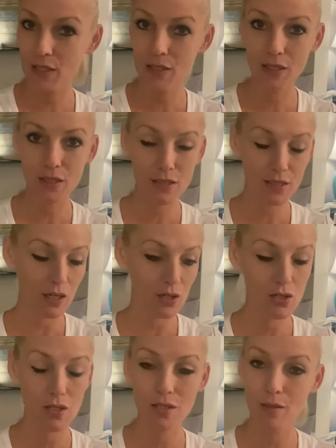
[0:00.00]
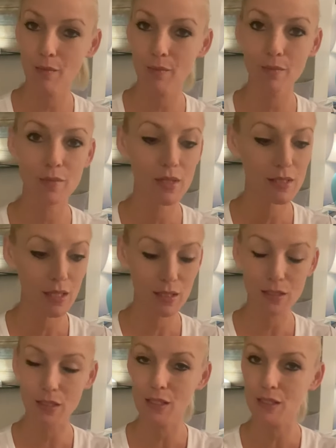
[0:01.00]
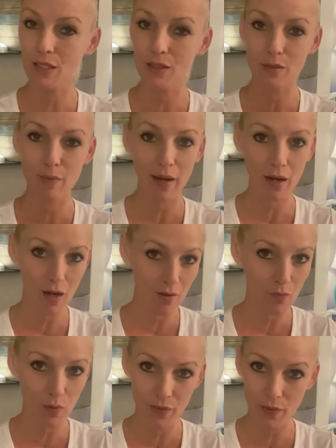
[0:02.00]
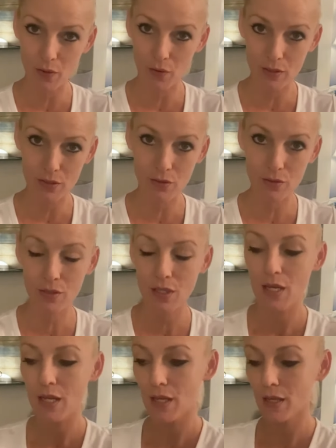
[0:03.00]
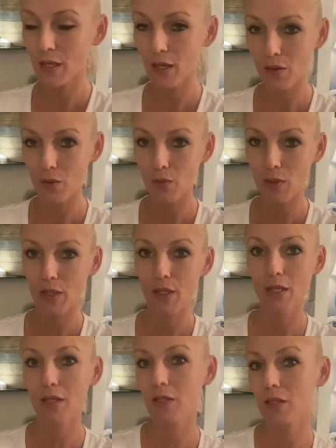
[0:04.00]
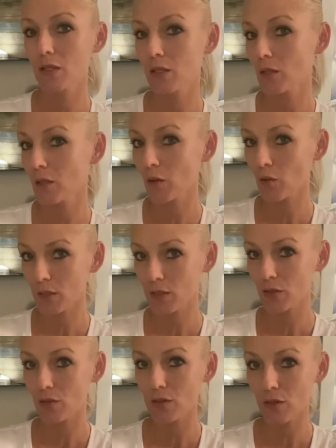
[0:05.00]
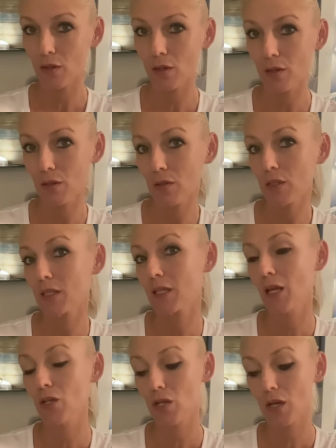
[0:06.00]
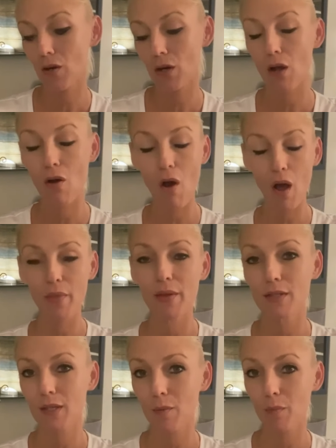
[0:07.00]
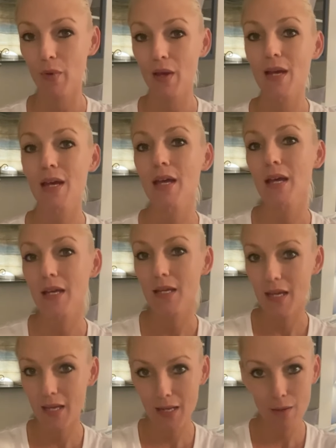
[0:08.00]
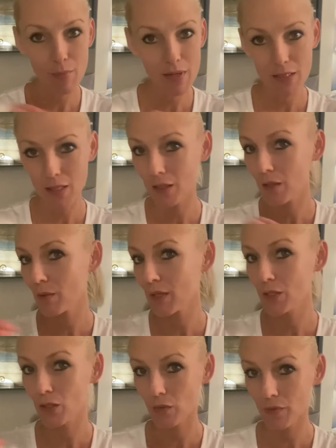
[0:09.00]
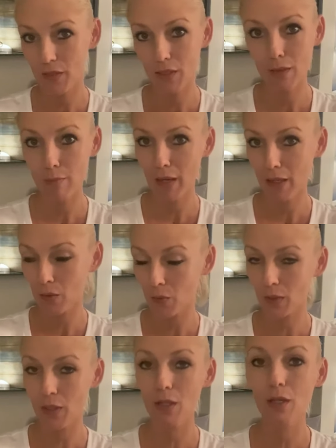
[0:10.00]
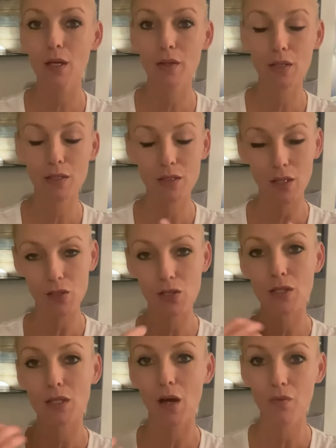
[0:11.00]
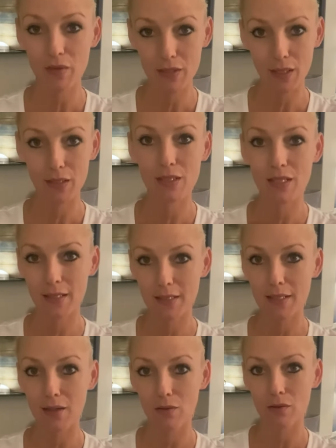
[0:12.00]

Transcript: and suctions the dead skin cells back off with the crystals. The other one is the crystals are stationary on the tip, and it basically resurfaces manually and then suctions off the dead skin cells.